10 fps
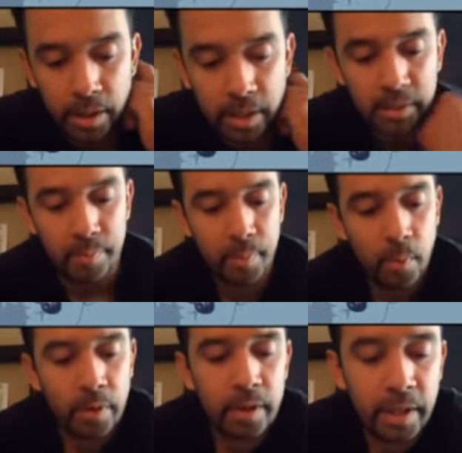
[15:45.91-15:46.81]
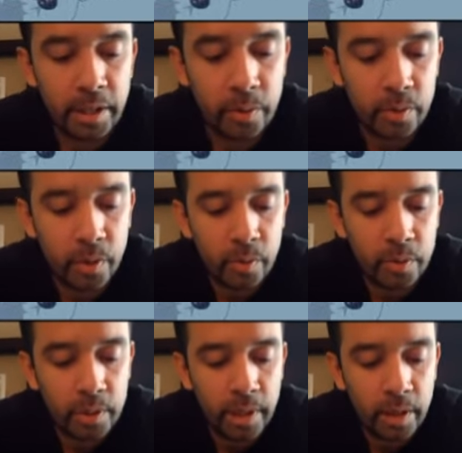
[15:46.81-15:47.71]
It is important that you
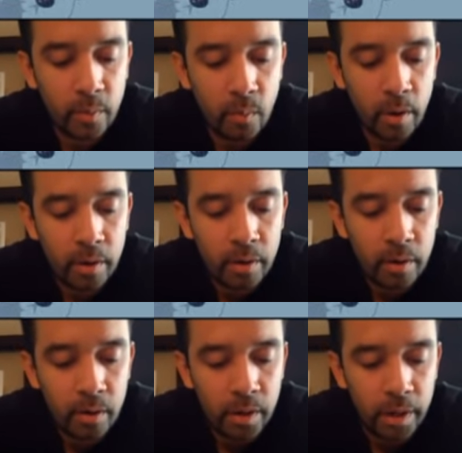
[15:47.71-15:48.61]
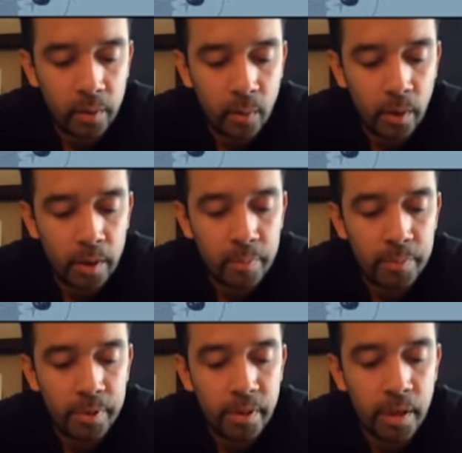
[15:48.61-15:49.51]
don't let water and oil
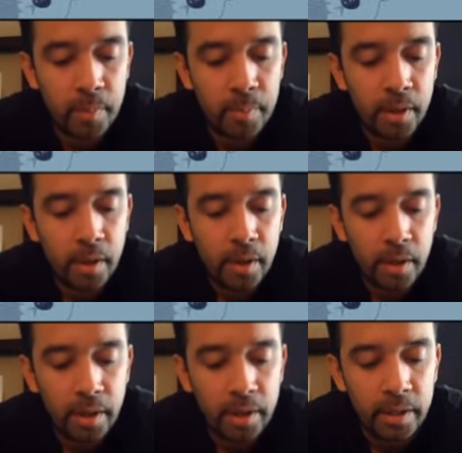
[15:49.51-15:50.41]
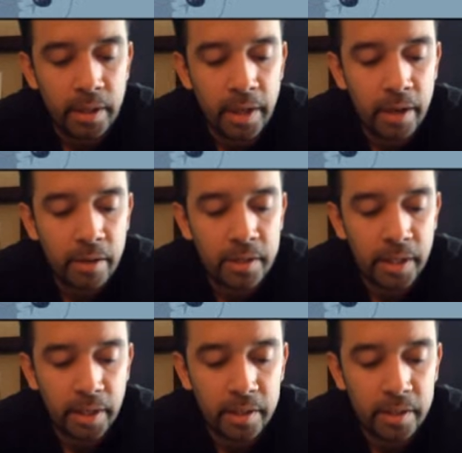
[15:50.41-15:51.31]
build up in the air
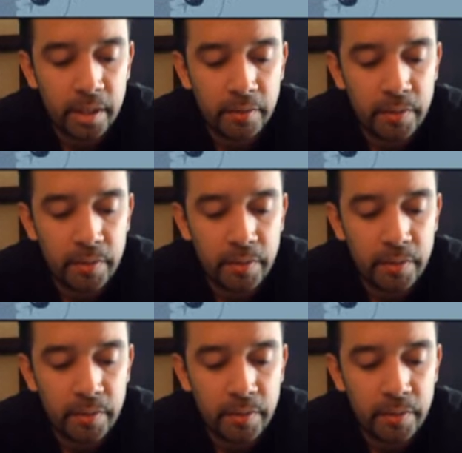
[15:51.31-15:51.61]
tanks.